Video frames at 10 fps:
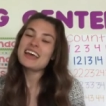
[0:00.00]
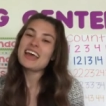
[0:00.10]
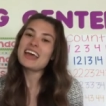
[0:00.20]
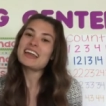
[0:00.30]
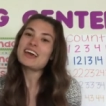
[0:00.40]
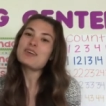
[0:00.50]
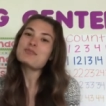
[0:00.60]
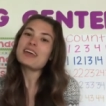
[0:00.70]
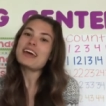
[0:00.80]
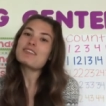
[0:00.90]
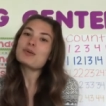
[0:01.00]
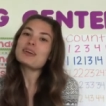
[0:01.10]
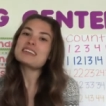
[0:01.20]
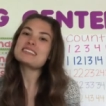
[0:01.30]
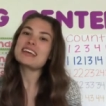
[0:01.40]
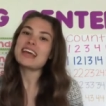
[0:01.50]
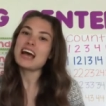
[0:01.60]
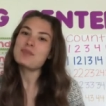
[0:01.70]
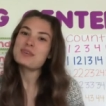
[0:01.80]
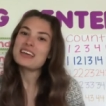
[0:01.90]
and I hope that everyone is staying
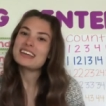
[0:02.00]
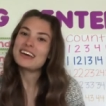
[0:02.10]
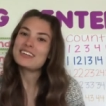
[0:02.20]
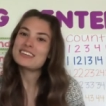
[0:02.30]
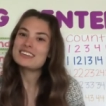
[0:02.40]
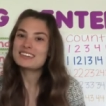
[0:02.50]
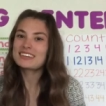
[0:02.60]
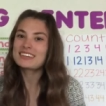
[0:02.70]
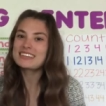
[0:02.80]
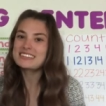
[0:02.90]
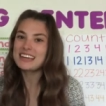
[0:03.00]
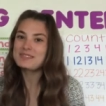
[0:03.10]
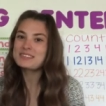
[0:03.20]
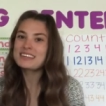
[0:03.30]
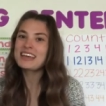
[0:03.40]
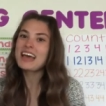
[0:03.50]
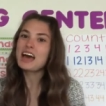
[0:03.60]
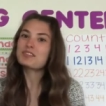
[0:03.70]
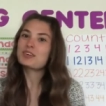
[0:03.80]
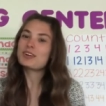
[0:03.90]
happy and healthy during these times.
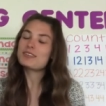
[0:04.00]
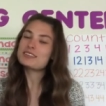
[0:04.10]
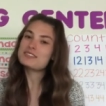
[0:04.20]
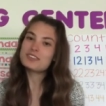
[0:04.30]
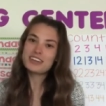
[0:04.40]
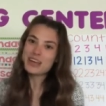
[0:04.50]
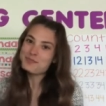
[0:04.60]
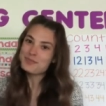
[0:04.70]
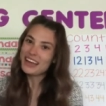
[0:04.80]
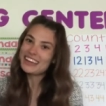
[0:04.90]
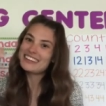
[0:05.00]
Have a great rest of your day. Bye.